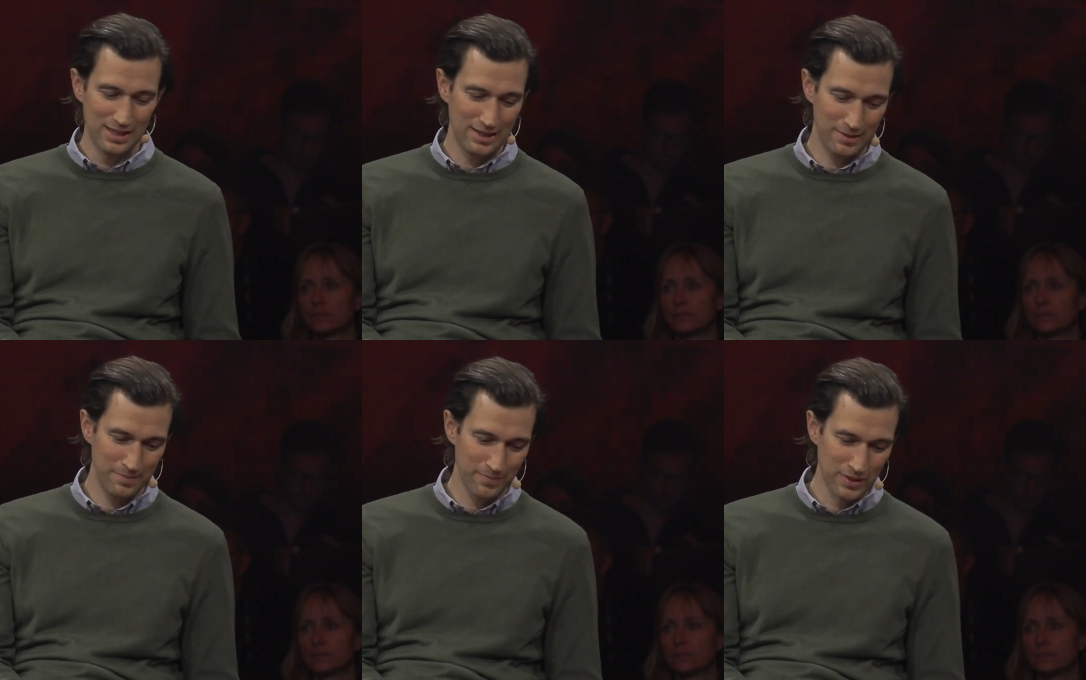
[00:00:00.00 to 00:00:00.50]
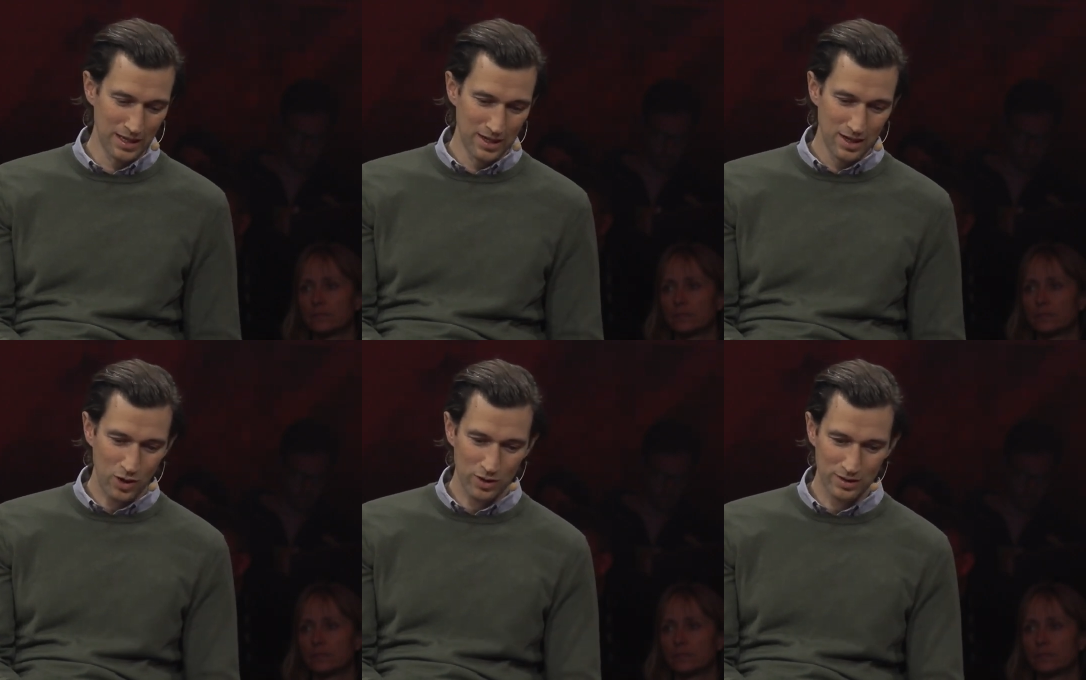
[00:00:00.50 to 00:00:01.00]
Speaker 1: Um,
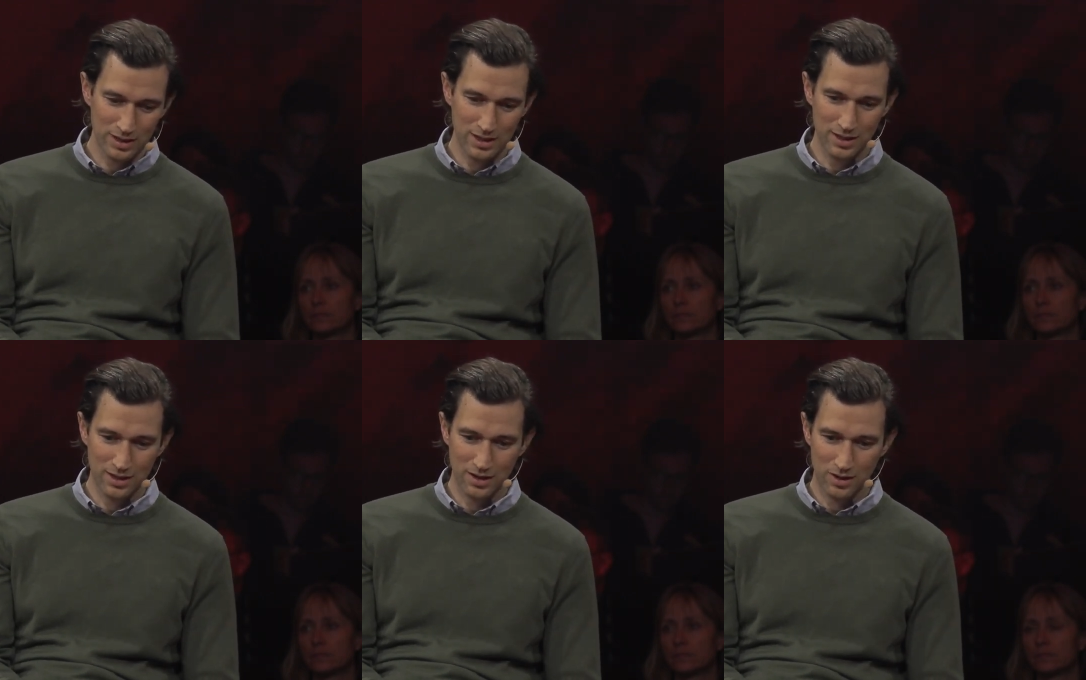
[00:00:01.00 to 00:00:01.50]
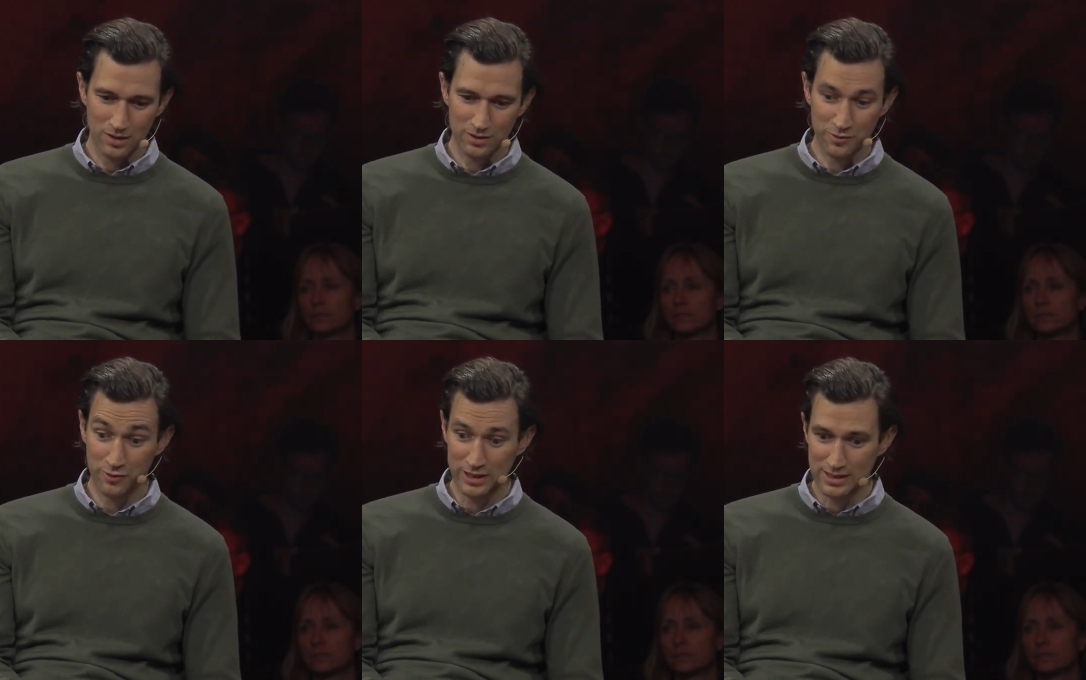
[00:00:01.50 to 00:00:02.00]
on the on
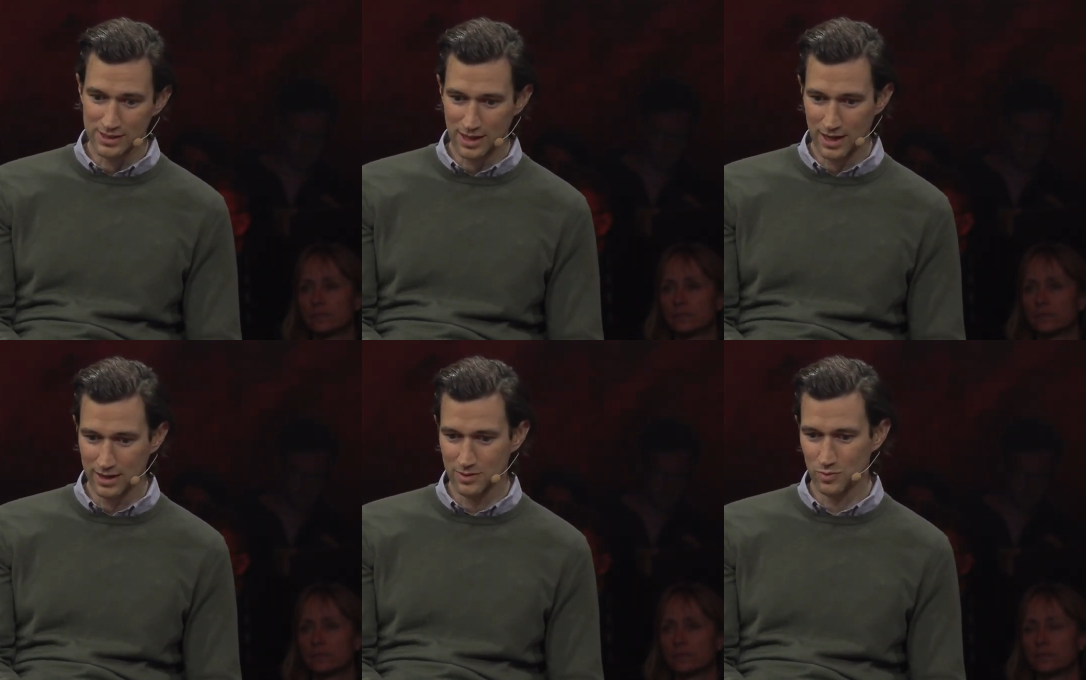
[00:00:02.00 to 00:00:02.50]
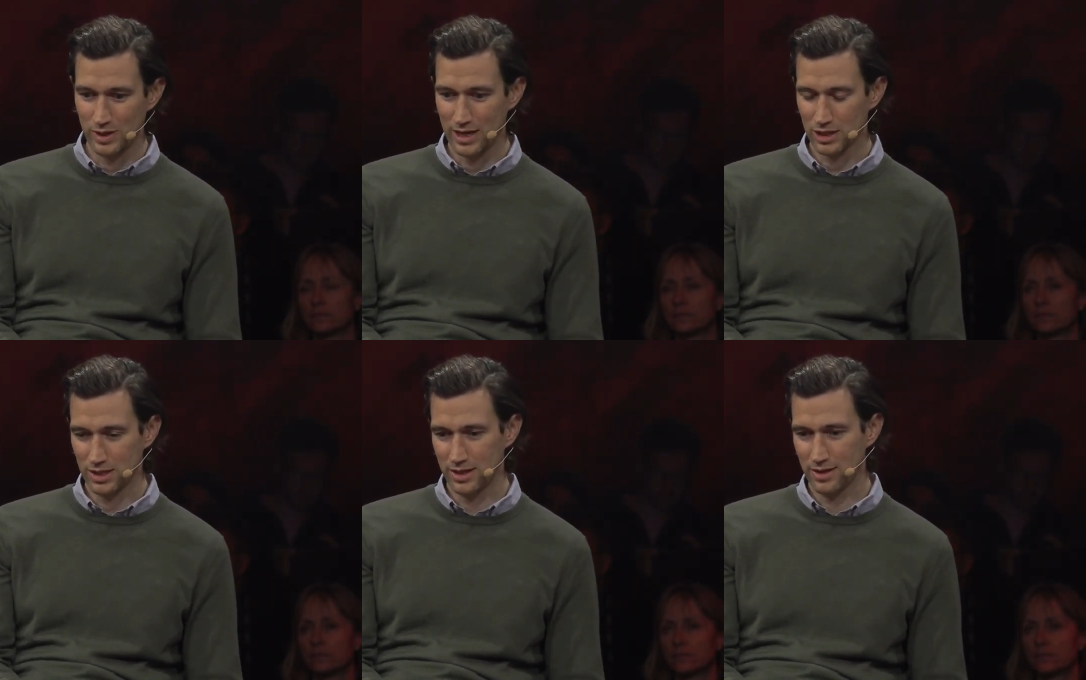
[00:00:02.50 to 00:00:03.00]
the fleet side, we
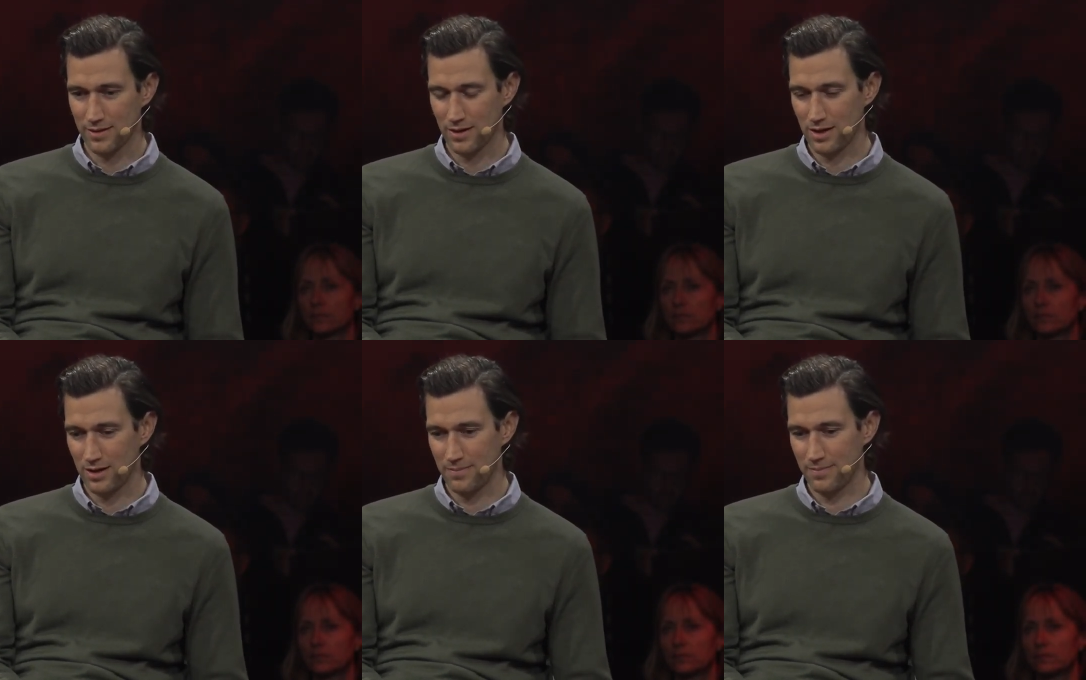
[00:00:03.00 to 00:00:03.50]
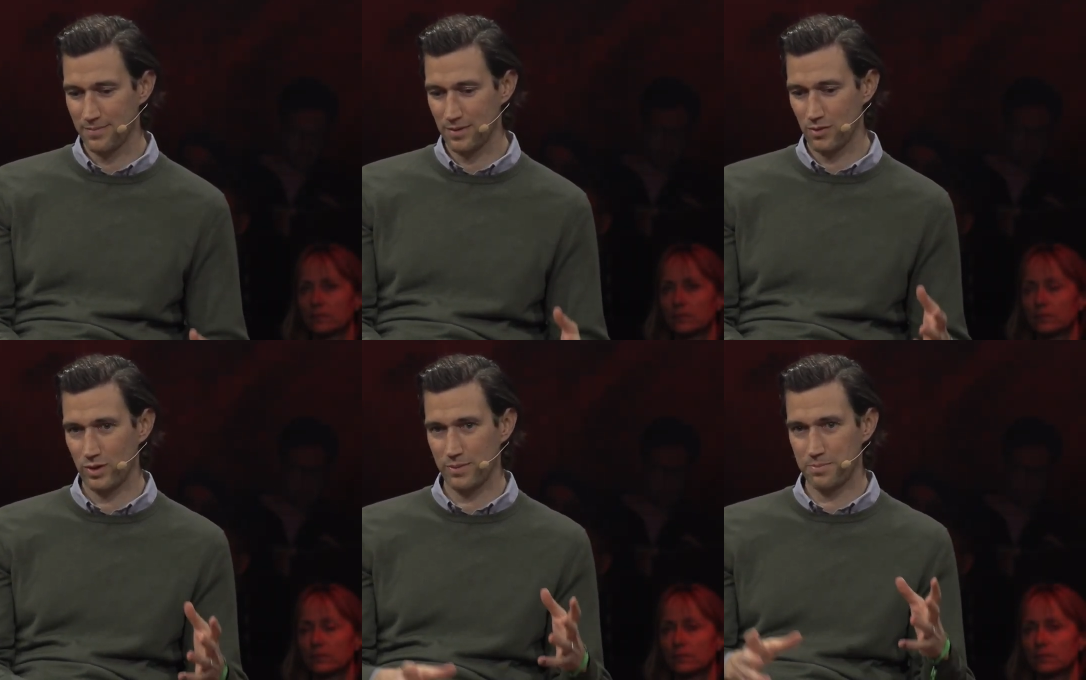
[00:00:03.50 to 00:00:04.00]
actually um,
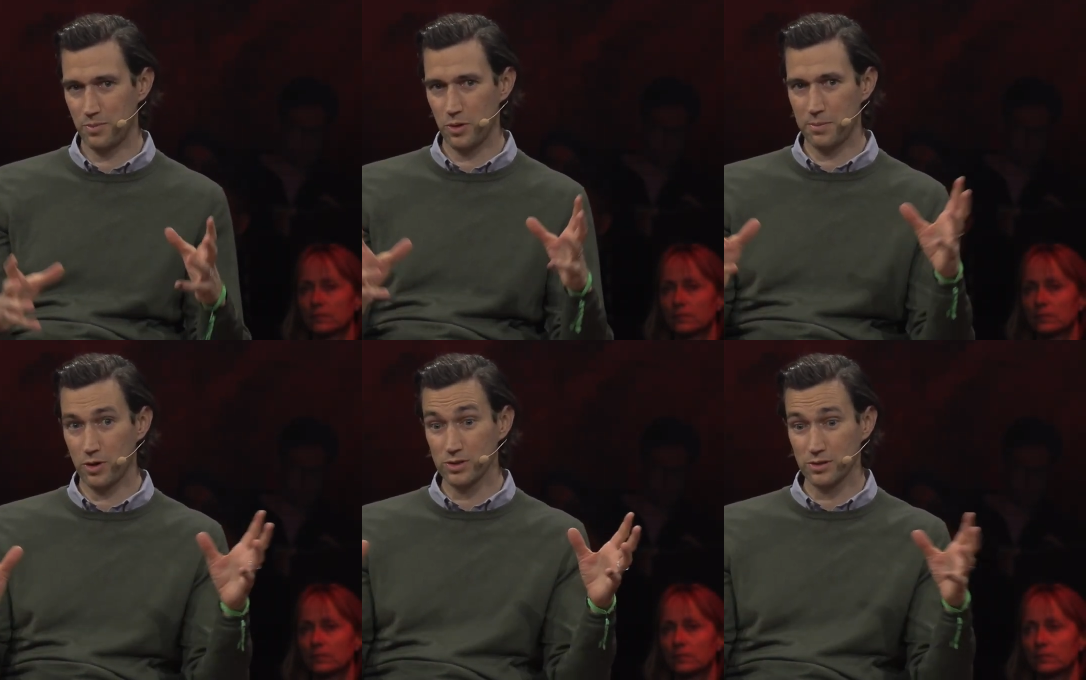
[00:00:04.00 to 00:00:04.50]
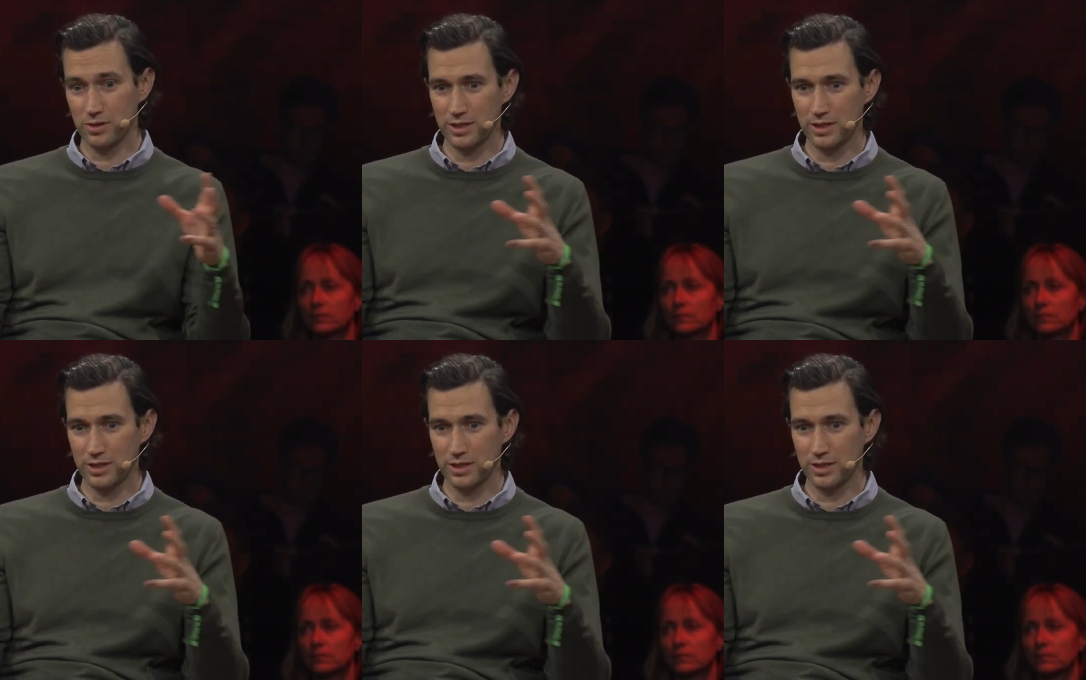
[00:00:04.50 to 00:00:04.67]
we we've also